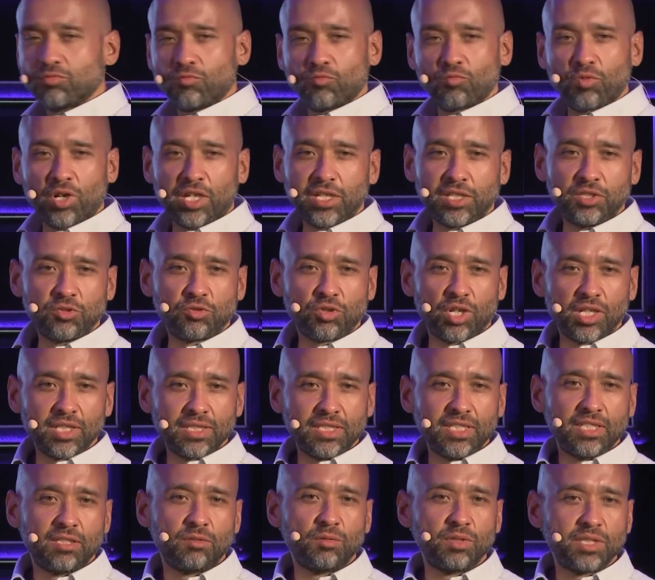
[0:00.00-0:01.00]
run a drug
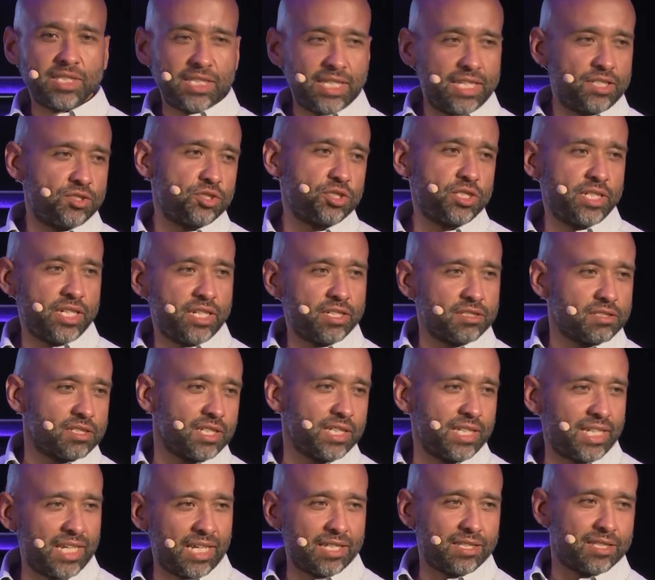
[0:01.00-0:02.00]
deal with the engineers to
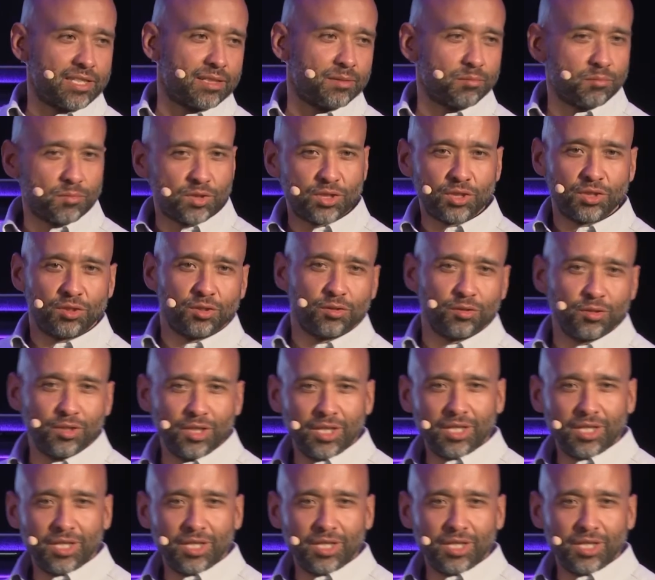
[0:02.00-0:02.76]
get them to